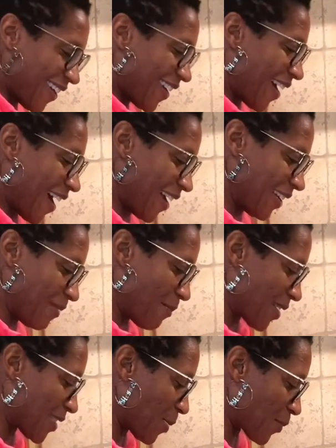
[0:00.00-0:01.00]
All right, my
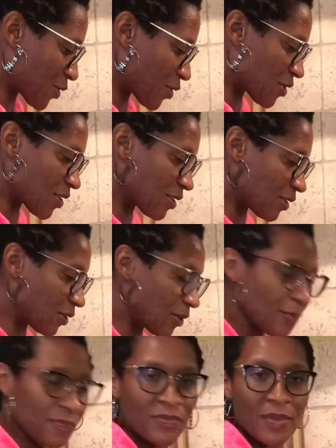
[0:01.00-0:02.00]
temperature is
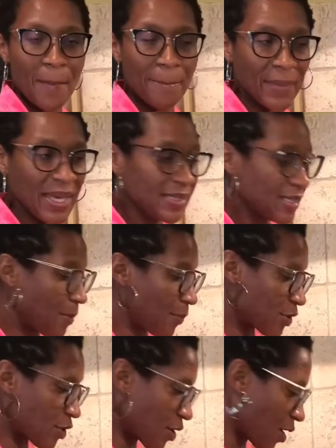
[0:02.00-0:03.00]
still
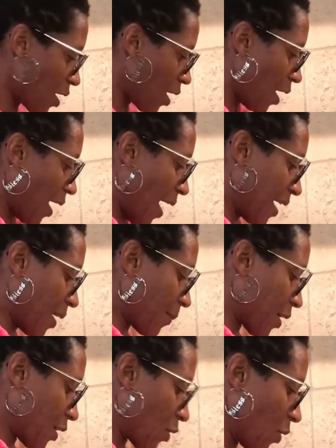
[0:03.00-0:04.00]
mid-temperature, and I'm
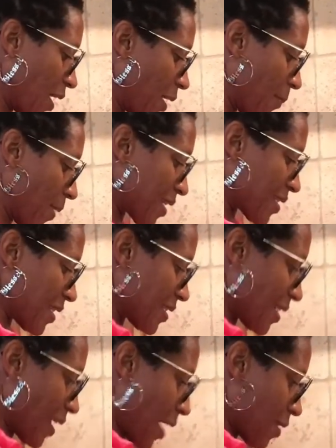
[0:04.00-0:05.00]
gonna go ahead and mix this
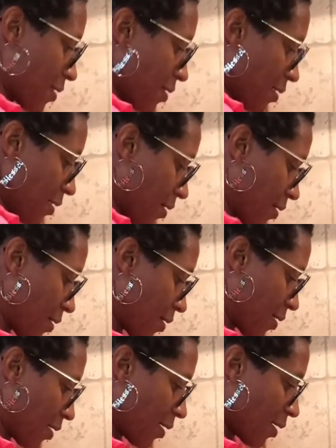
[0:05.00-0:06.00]
together.
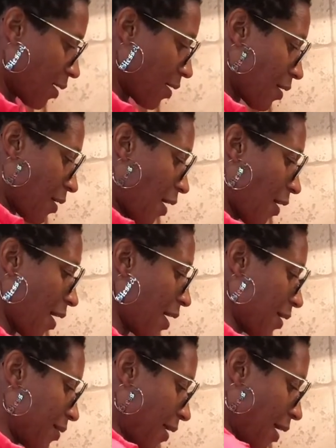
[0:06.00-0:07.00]
All right,
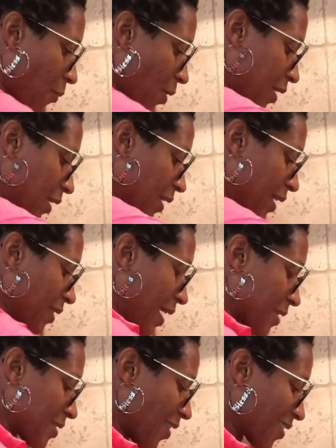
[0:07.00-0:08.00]
and we're gonna let that
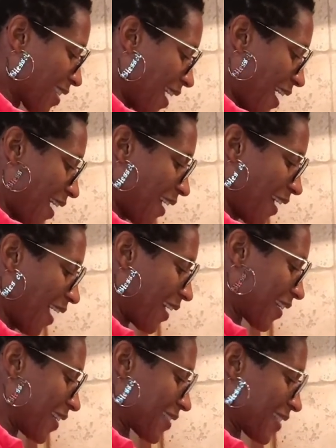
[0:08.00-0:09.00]
saute and
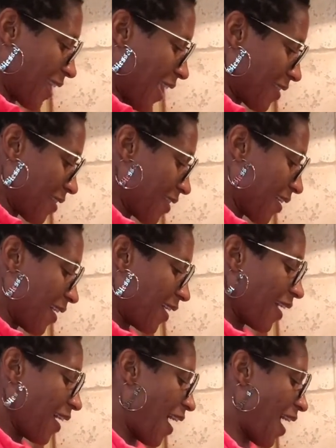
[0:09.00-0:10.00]
cook together,
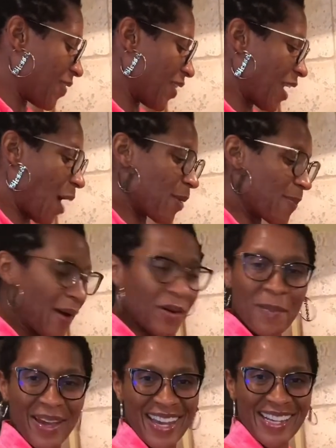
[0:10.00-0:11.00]
and then I'll be back with
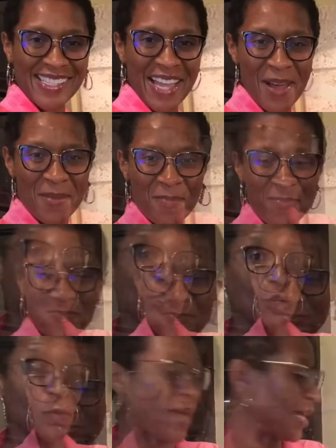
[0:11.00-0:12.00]
my next step. Adding
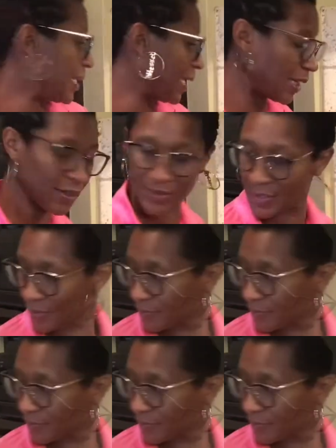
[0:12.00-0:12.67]
2 bay leaves.